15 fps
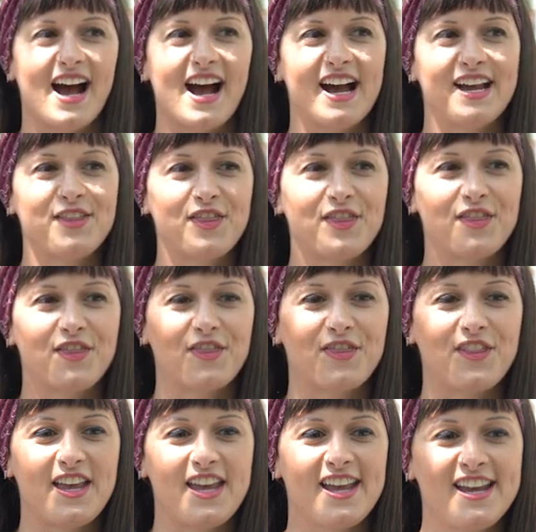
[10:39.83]
I
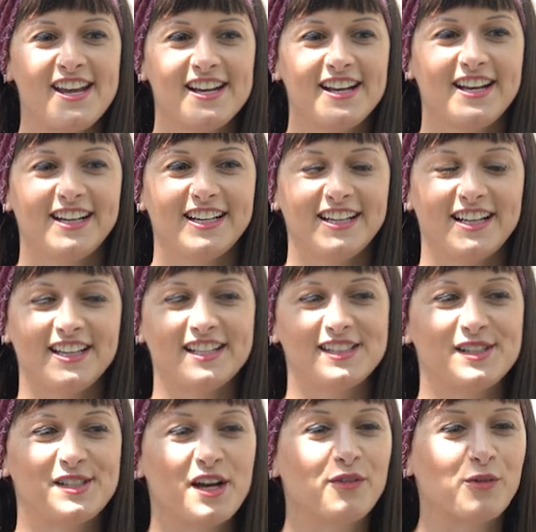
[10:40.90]
think
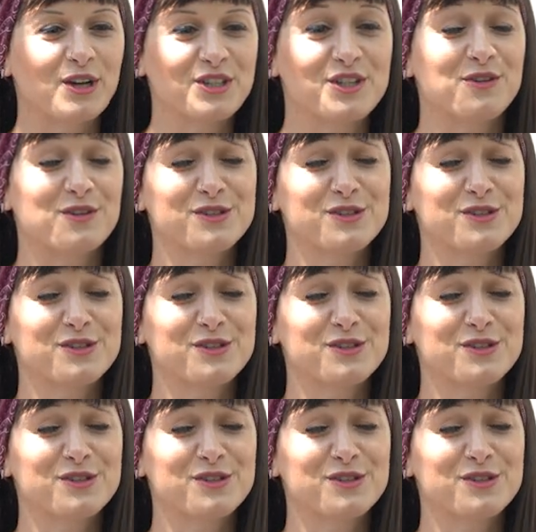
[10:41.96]
that's a tough question.